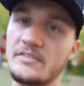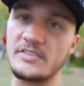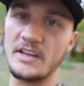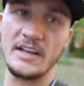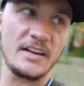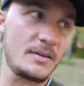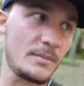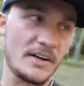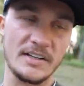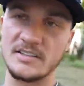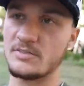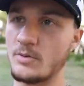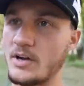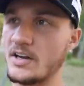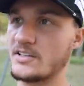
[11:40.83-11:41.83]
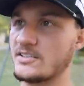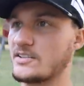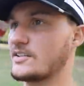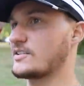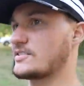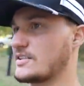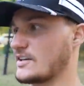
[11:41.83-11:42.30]
If anybody's watching
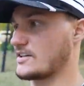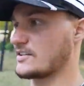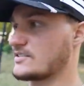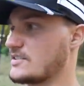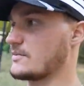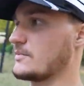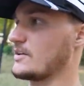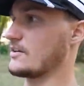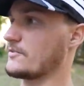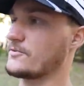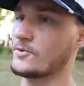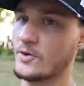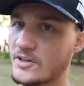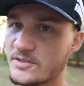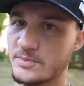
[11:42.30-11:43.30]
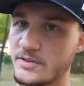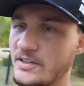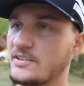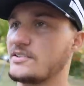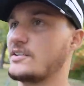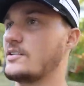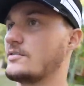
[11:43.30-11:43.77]
this that can send me out forks,
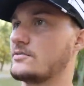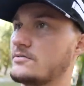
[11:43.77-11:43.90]
please do.